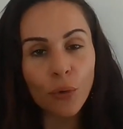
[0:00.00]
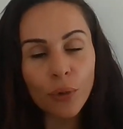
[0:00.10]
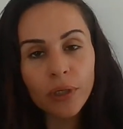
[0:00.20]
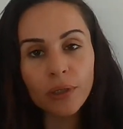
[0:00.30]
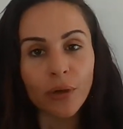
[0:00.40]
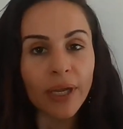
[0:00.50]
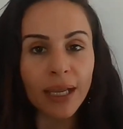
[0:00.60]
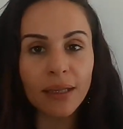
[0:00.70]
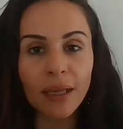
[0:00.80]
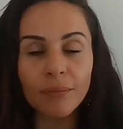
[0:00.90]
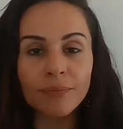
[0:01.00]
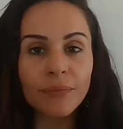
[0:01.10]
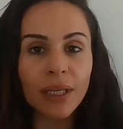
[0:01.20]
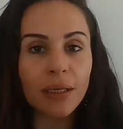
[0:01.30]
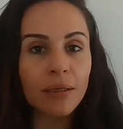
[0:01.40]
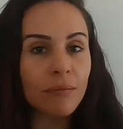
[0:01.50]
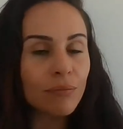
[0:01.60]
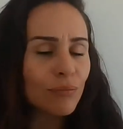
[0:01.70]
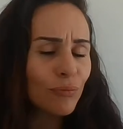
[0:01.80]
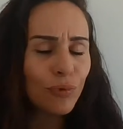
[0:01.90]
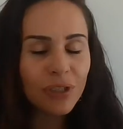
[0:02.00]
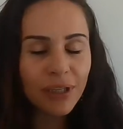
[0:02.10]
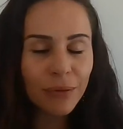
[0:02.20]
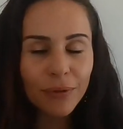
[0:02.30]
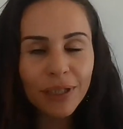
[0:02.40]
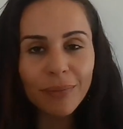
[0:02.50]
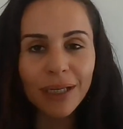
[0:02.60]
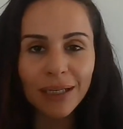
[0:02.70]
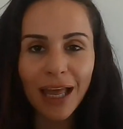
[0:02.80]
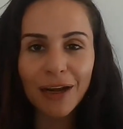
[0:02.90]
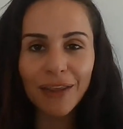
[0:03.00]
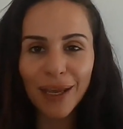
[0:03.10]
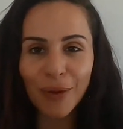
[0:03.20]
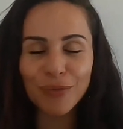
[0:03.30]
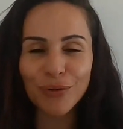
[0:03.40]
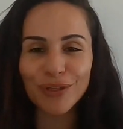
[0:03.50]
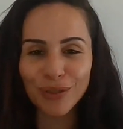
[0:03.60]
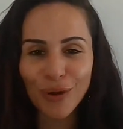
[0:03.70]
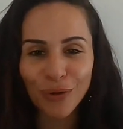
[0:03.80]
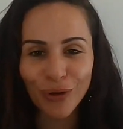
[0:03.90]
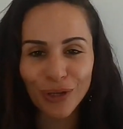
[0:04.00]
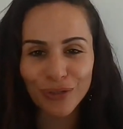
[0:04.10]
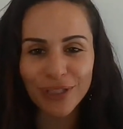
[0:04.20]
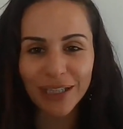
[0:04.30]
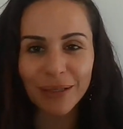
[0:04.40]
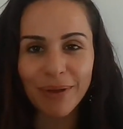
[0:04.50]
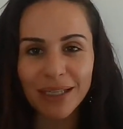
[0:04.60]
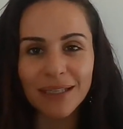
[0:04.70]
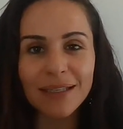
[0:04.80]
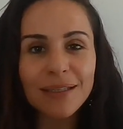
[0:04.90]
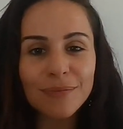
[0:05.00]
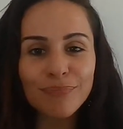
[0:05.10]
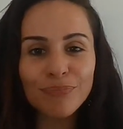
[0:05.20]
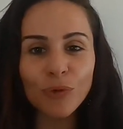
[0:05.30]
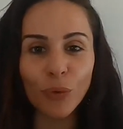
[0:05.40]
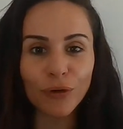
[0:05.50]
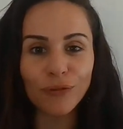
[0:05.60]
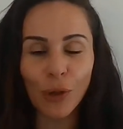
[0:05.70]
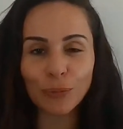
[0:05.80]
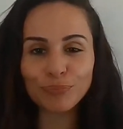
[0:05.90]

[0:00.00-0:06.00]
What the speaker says: where to locate them, and what do they really mean and how do they help you as a coder on your daily basis workflow.